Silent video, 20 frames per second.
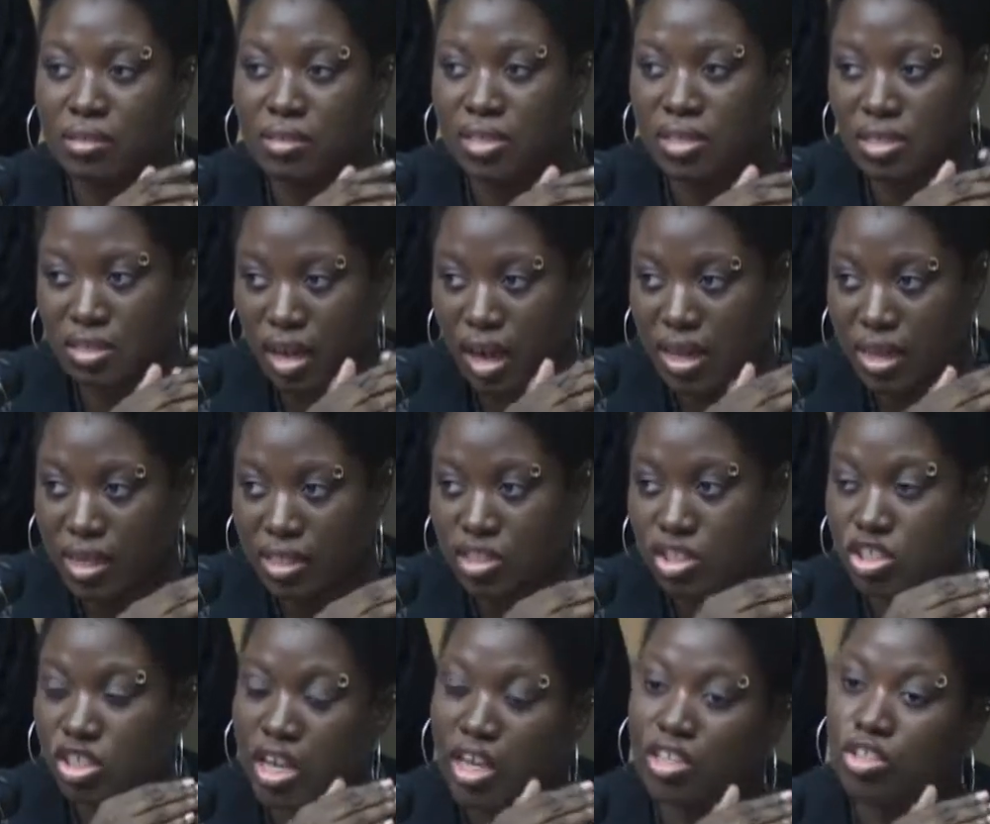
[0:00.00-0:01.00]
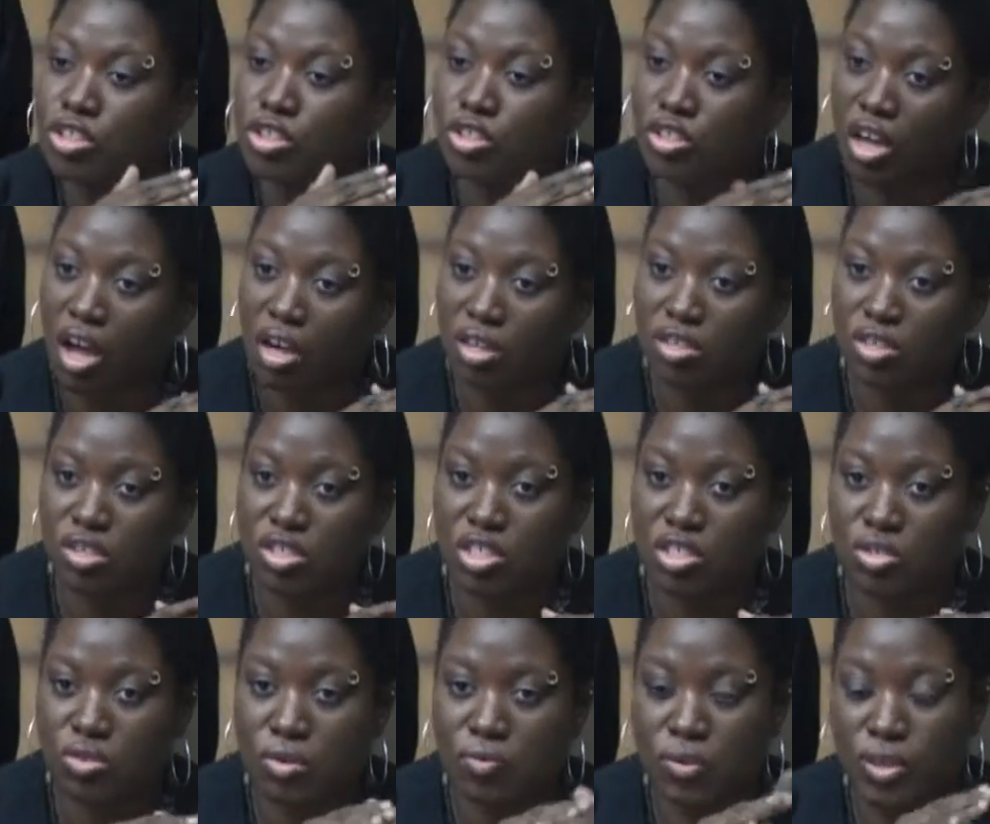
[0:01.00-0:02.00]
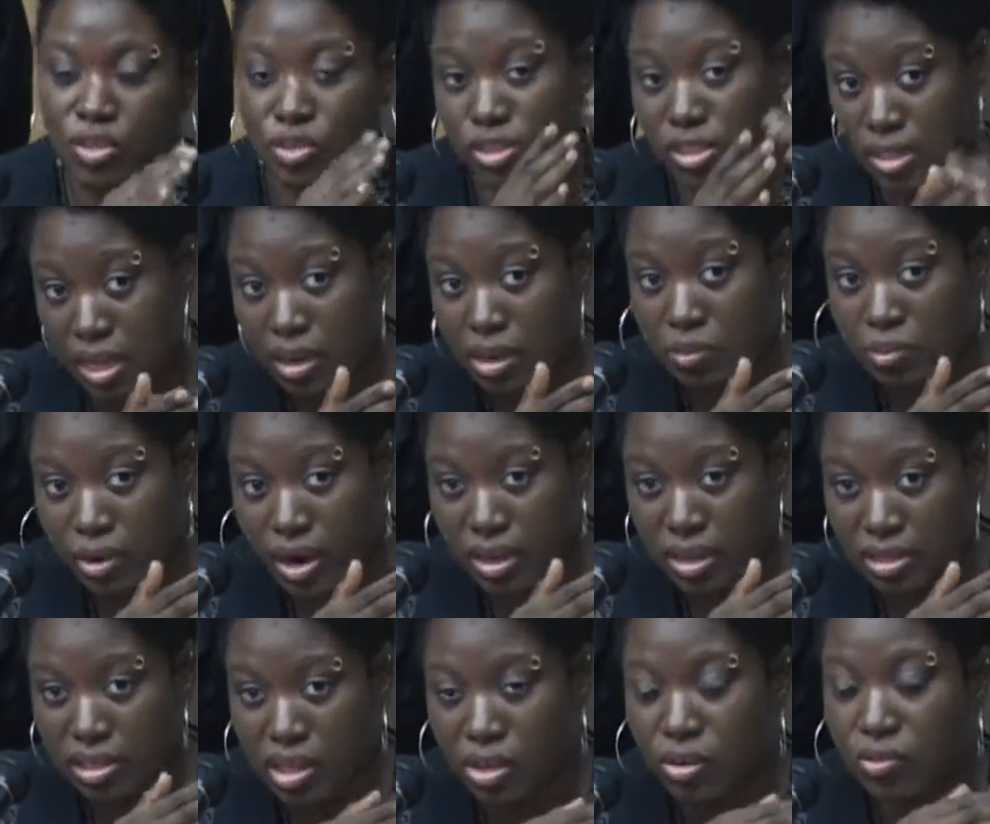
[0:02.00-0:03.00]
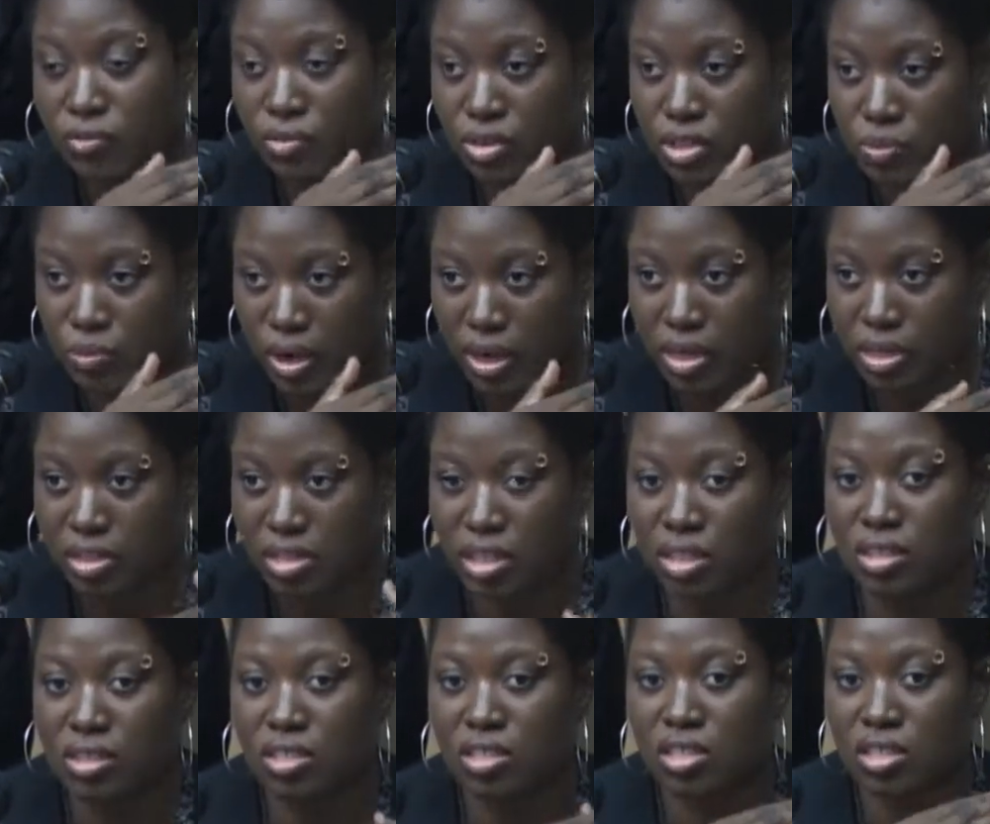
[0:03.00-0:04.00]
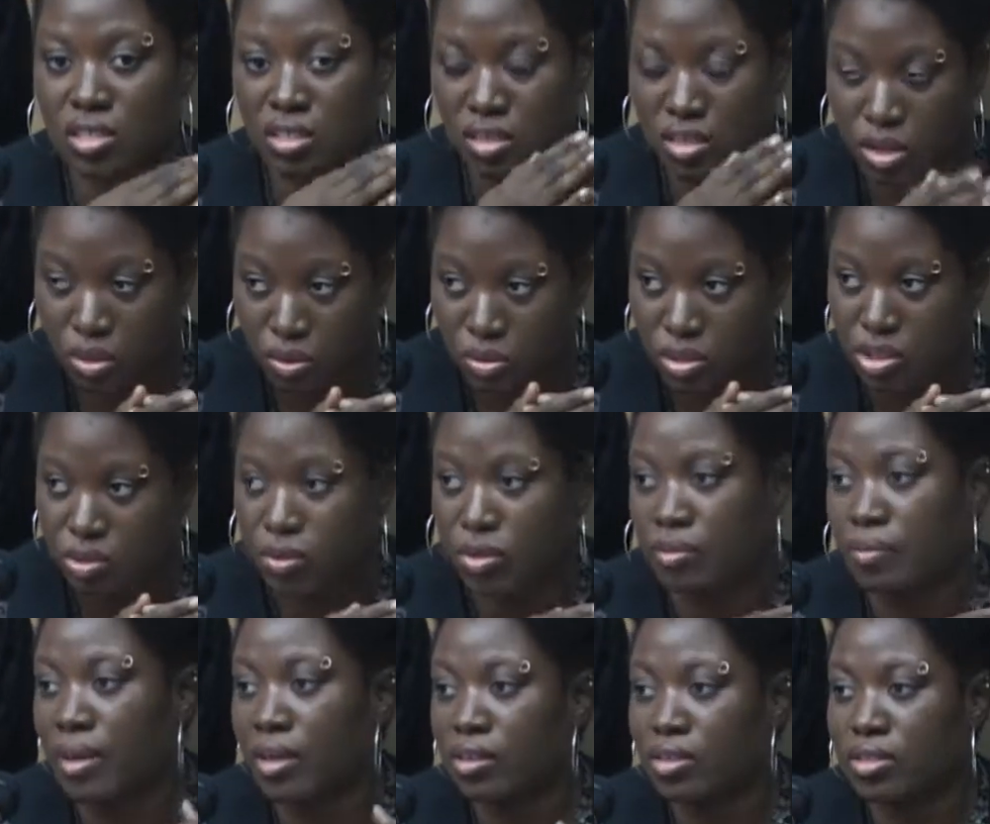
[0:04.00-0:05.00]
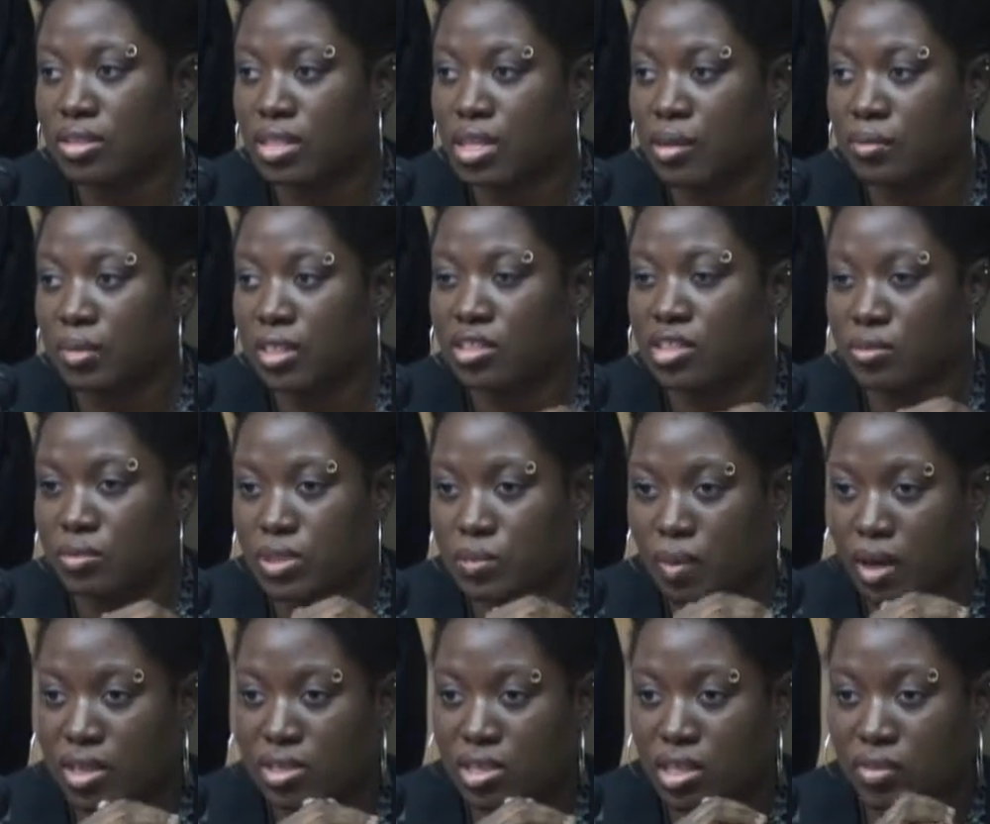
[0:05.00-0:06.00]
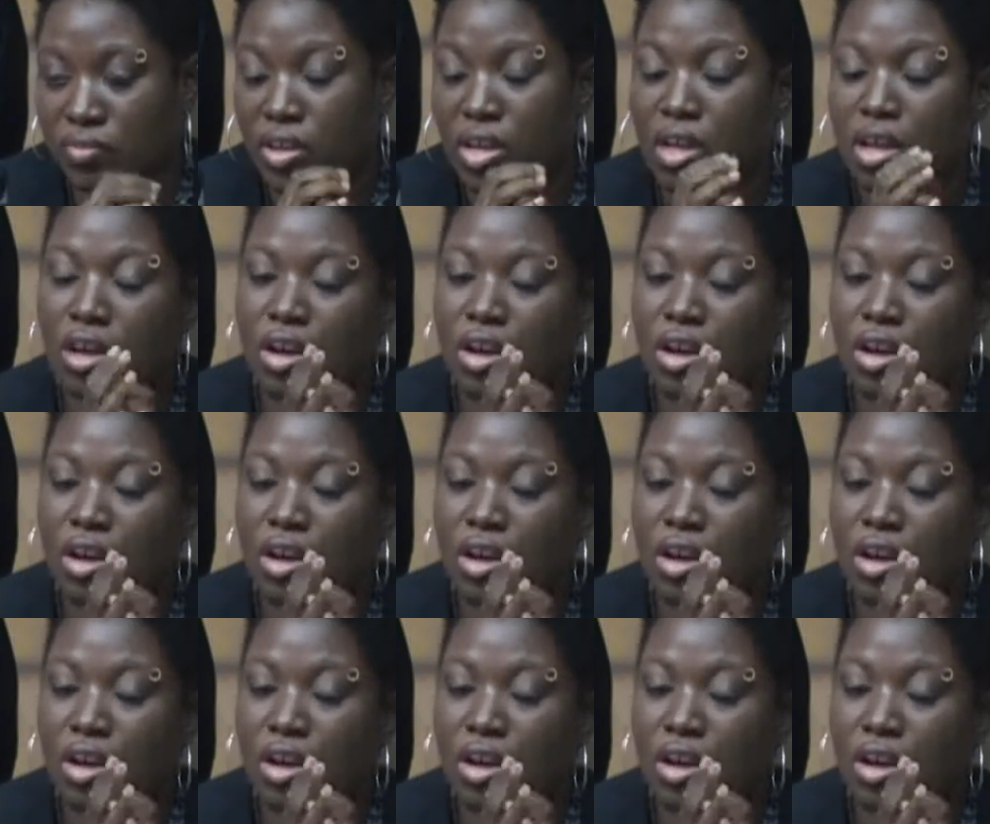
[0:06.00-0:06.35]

decided to change her doctors with her second pregnancy. Her first pregnancy, she disclosed to her medical team that she was positive.